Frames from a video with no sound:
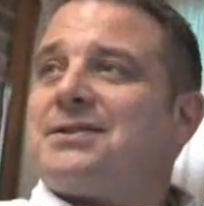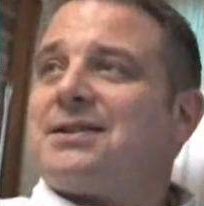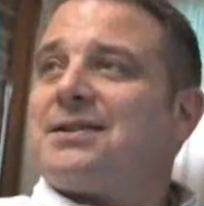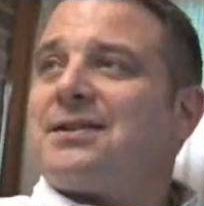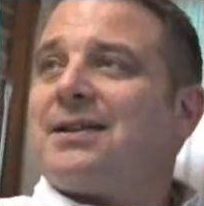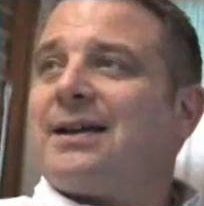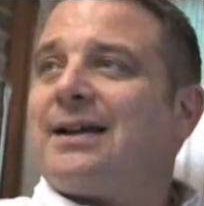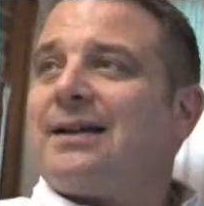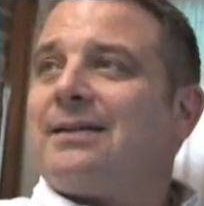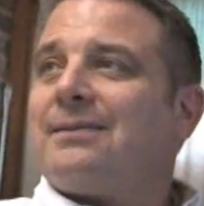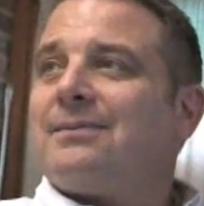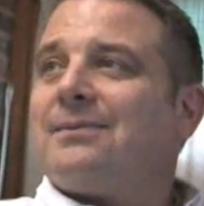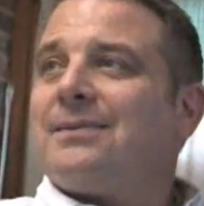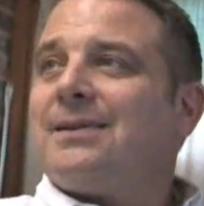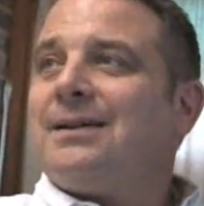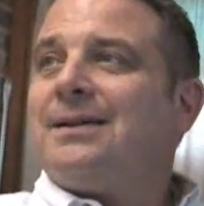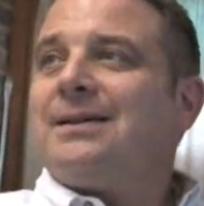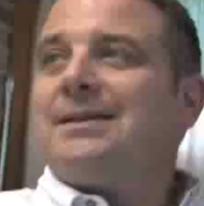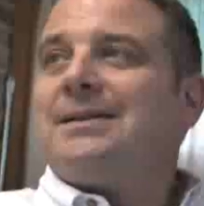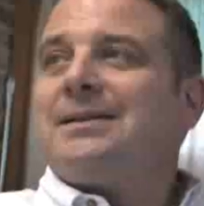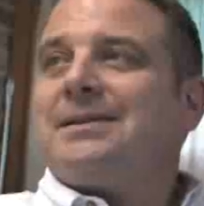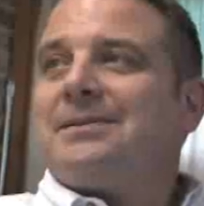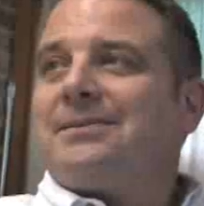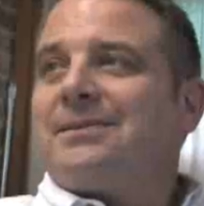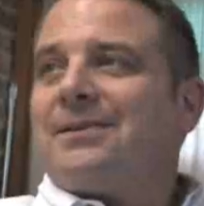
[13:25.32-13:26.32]
to think,
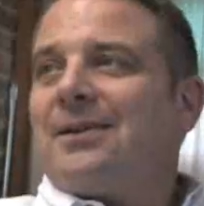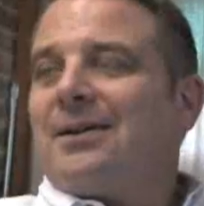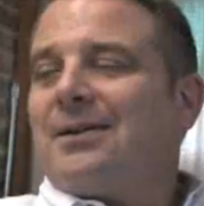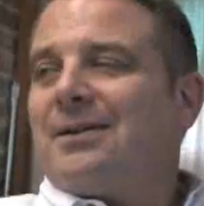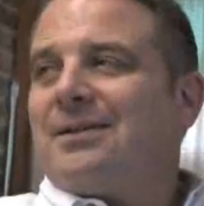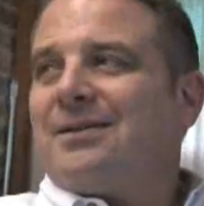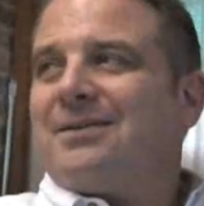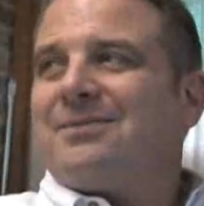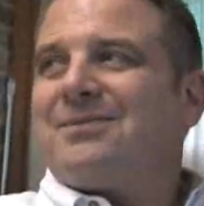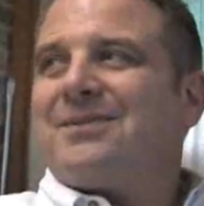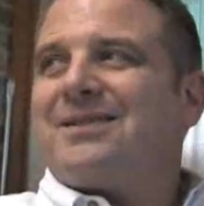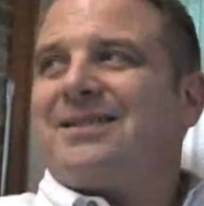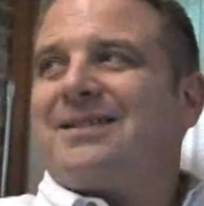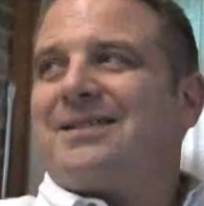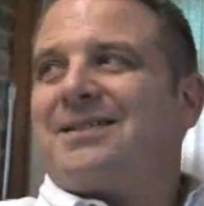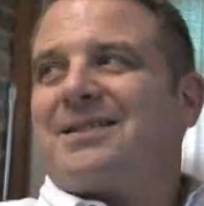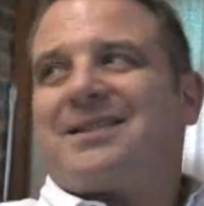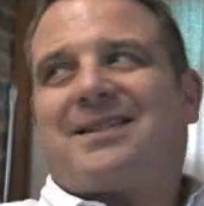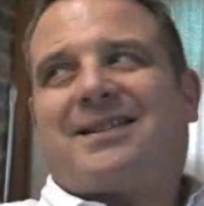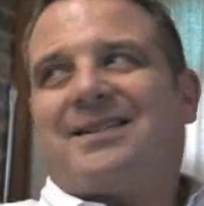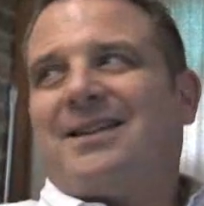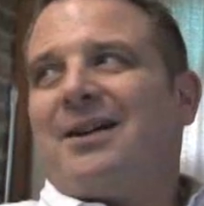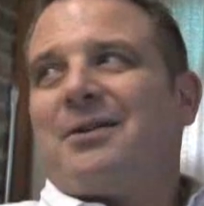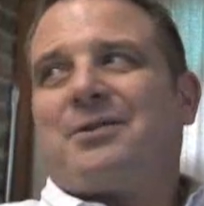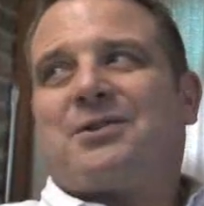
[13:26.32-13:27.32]

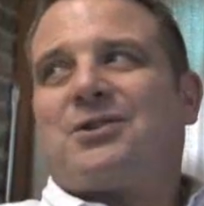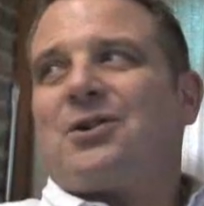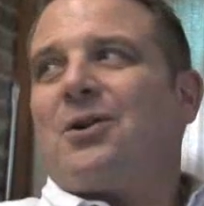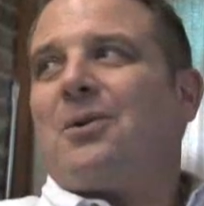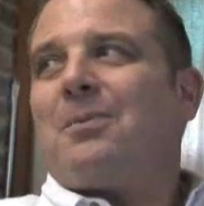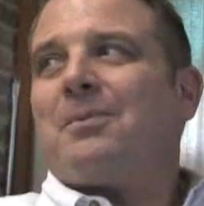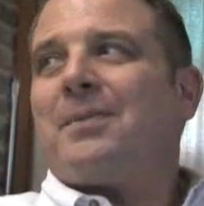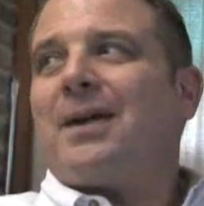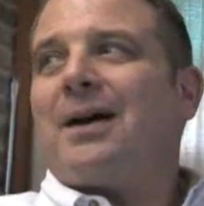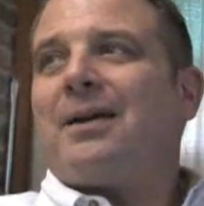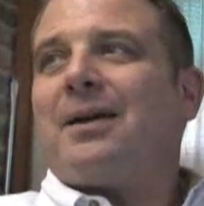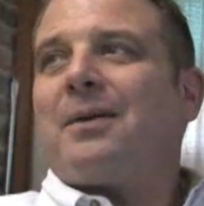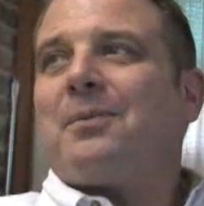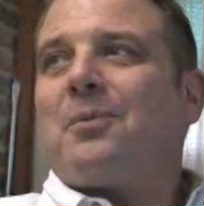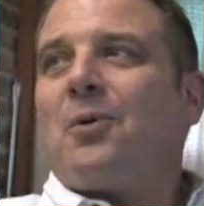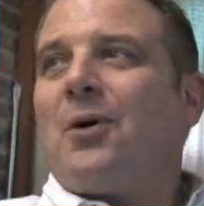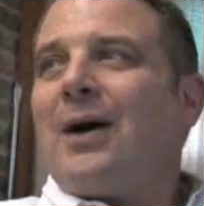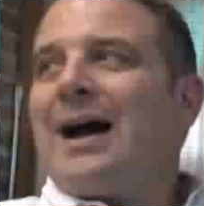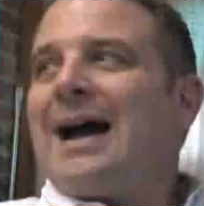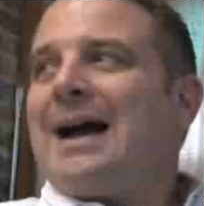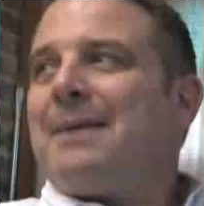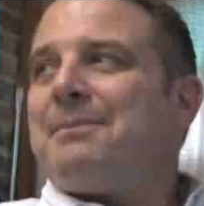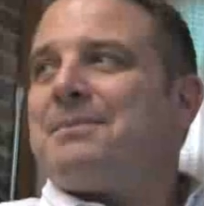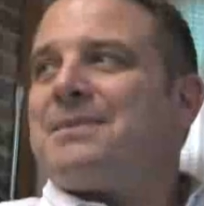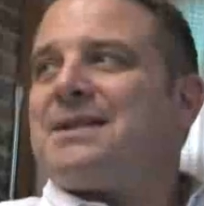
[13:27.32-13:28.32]
now Tom, no, what
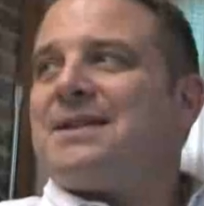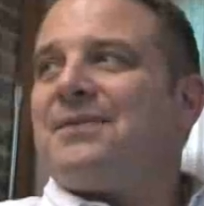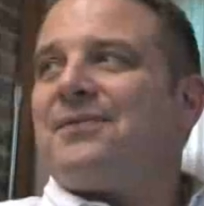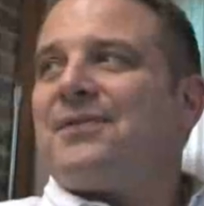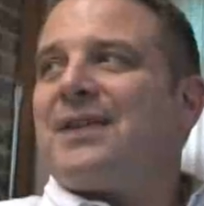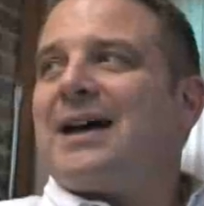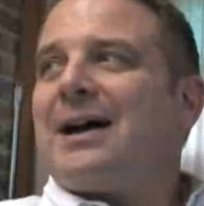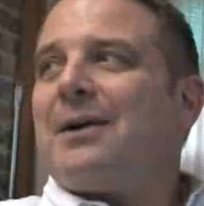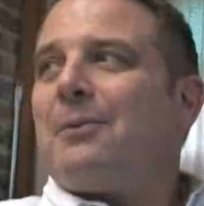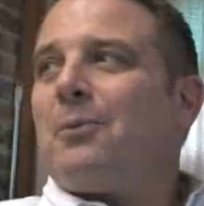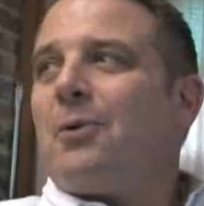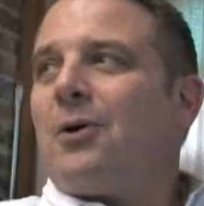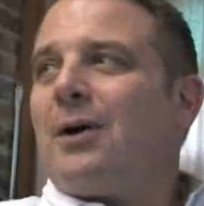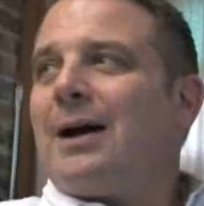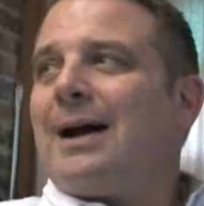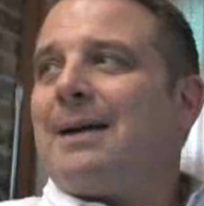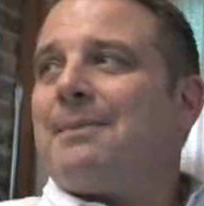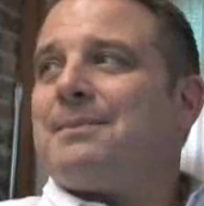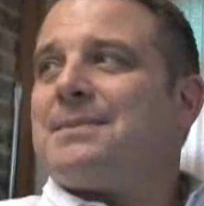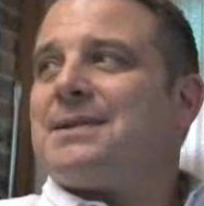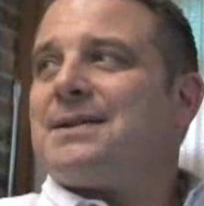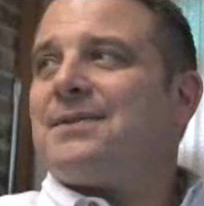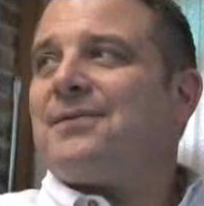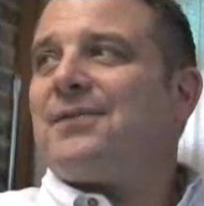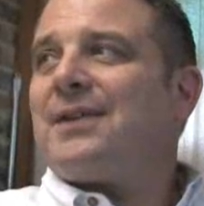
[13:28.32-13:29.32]
happens if that, what
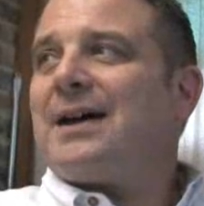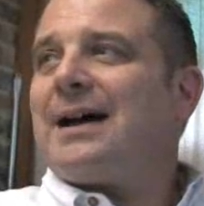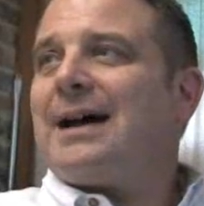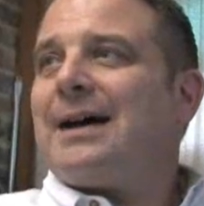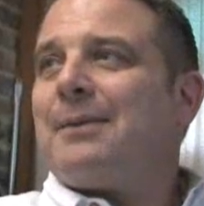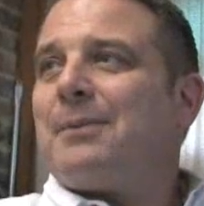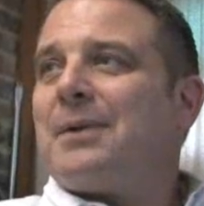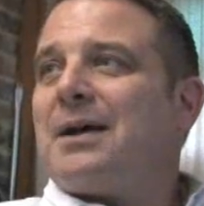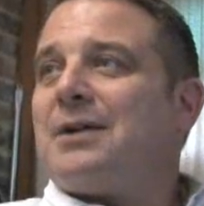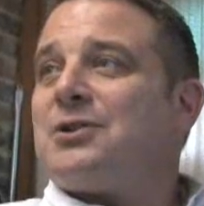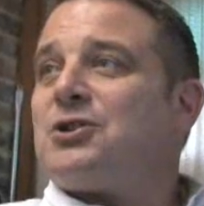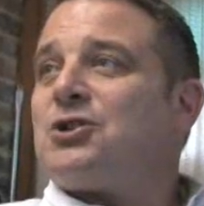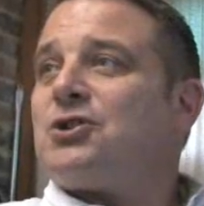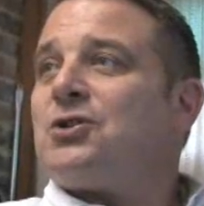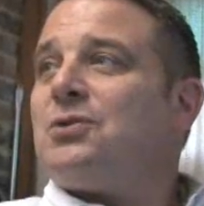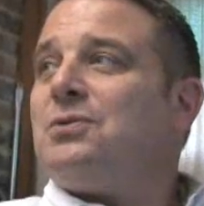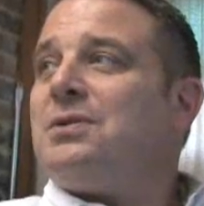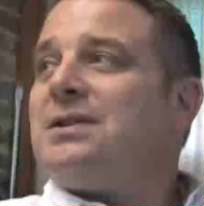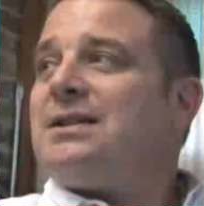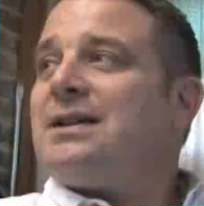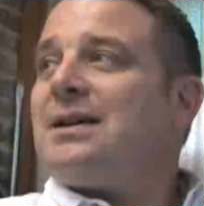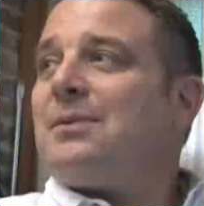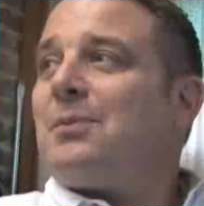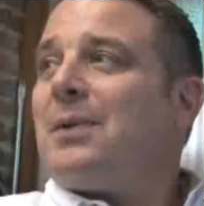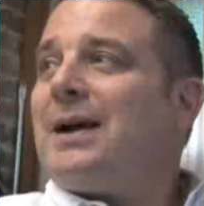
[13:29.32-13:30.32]
happens if that? And as soon
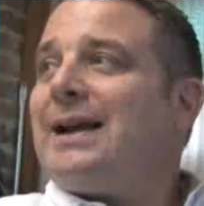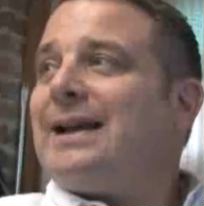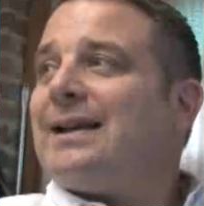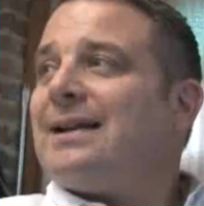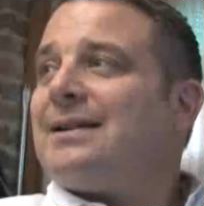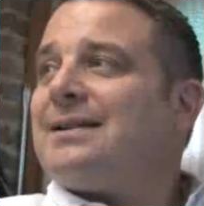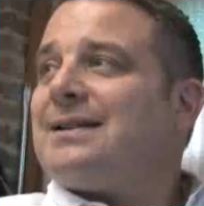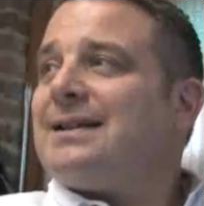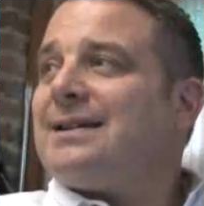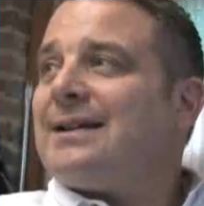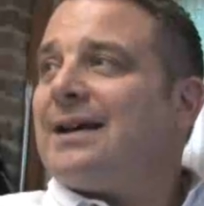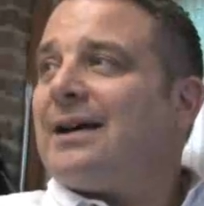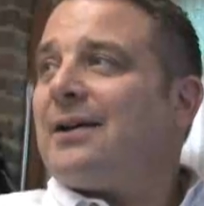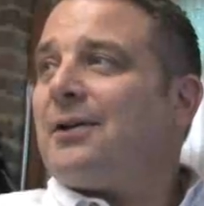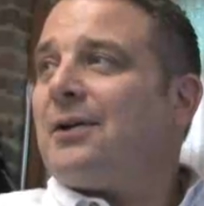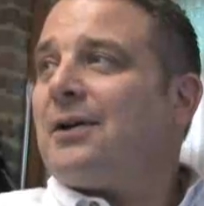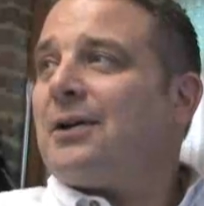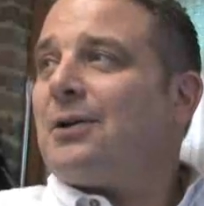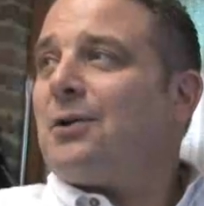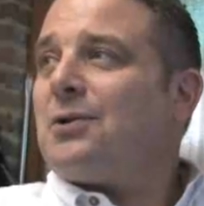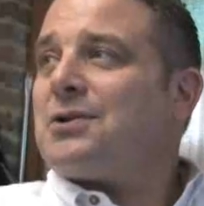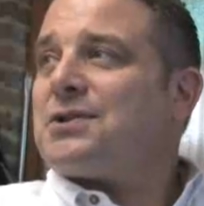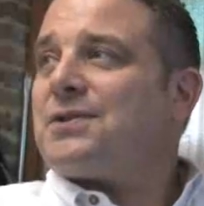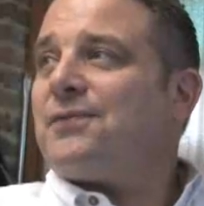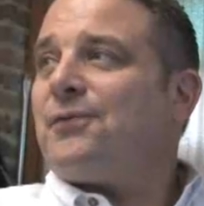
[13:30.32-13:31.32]
as it went and did it, and I
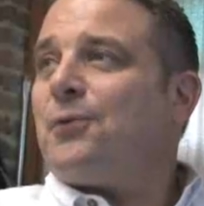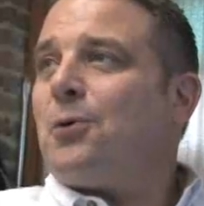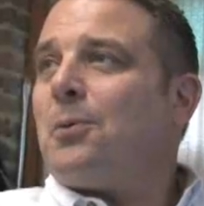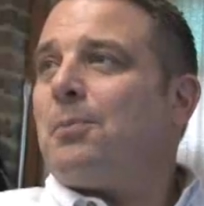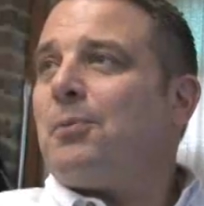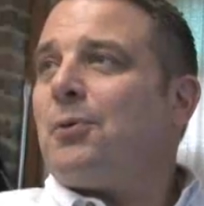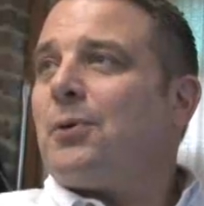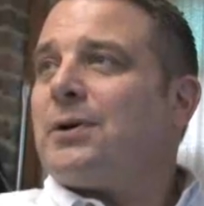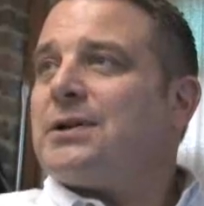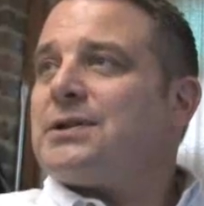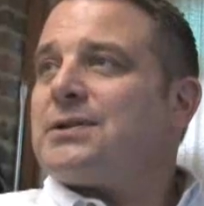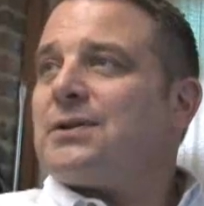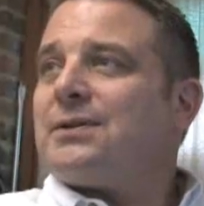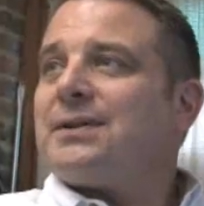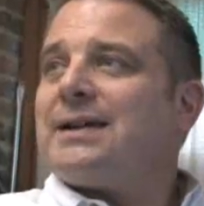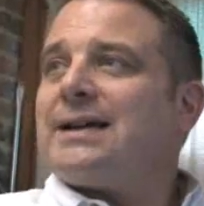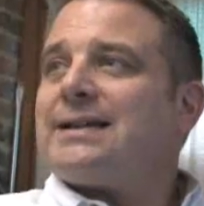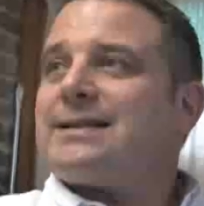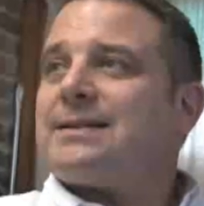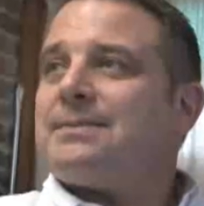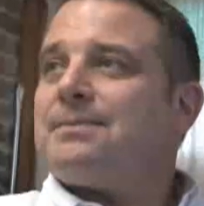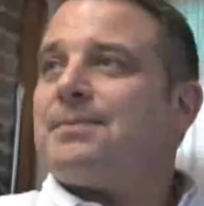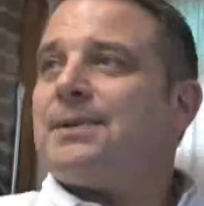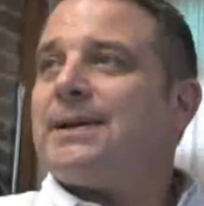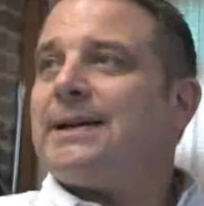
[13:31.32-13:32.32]
lost 4 points on the
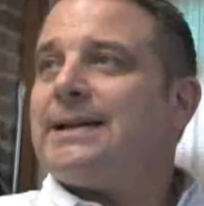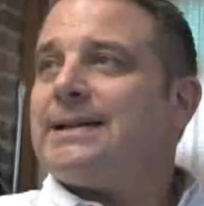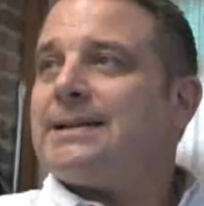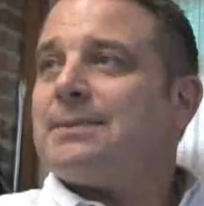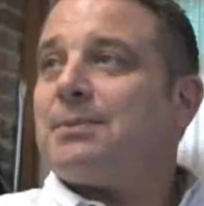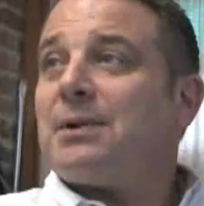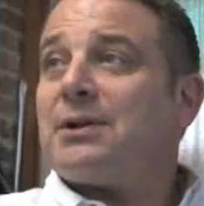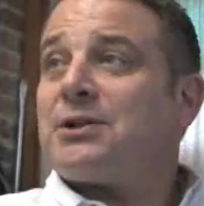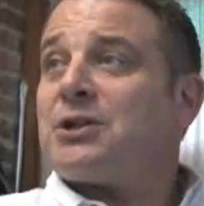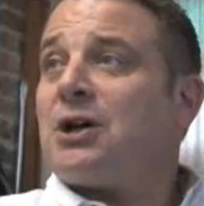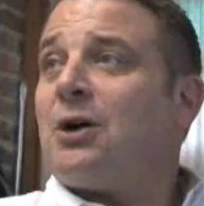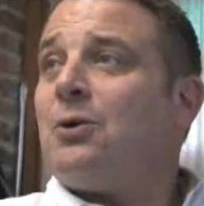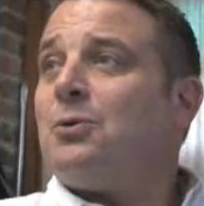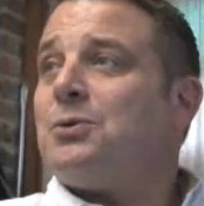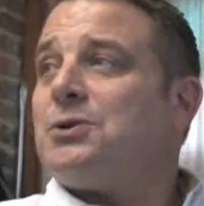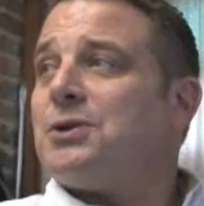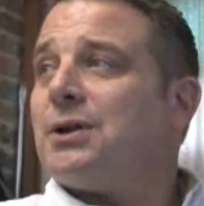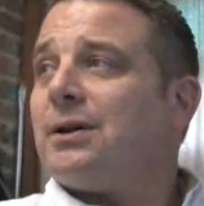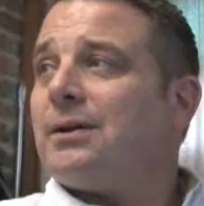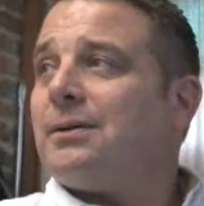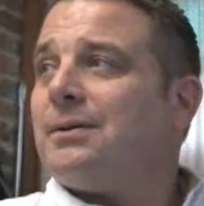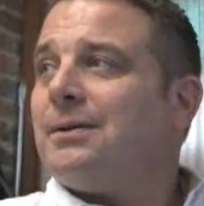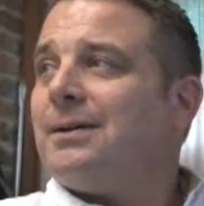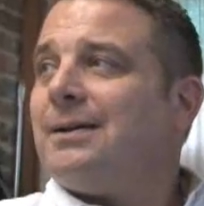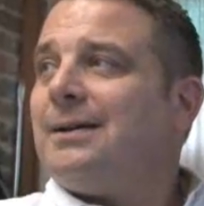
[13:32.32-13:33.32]
S&P, he said, well, I told
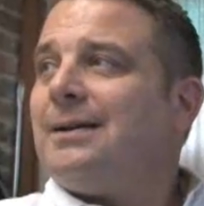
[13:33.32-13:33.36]
you.